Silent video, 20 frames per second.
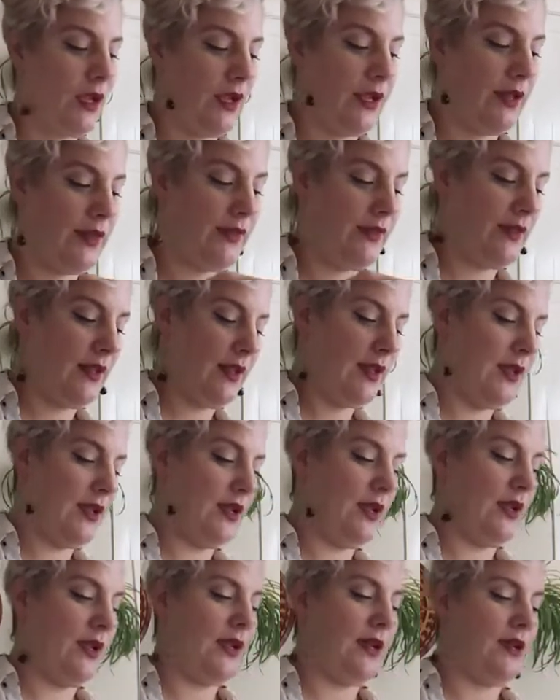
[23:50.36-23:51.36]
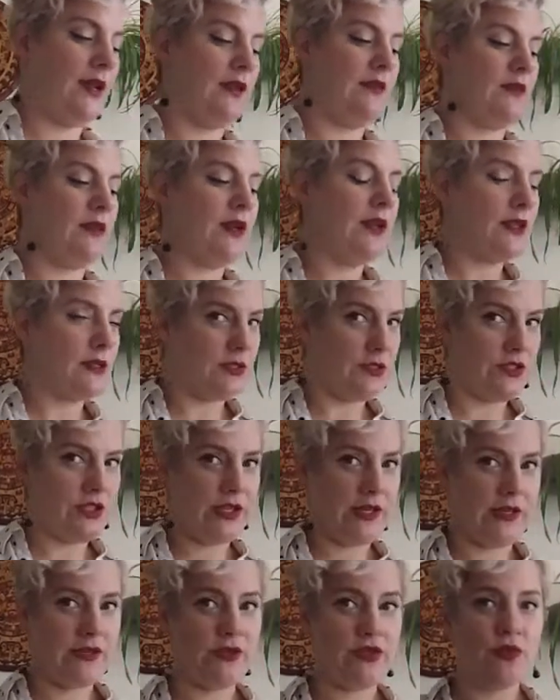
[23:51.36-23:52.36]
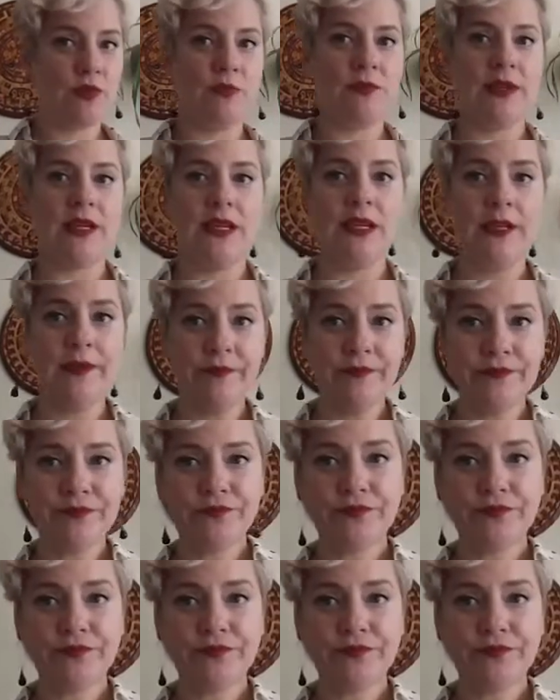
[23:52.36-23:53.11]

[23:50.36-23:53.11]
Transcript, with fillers: And then the next challenge would be